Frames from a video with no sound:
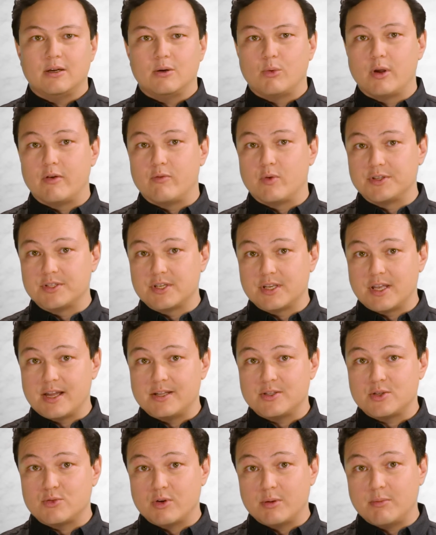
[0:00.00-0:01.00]
We have once
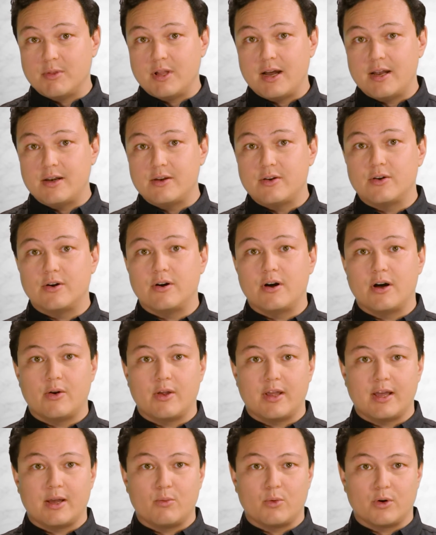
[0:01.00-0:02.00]
again streamlined your AutoCAD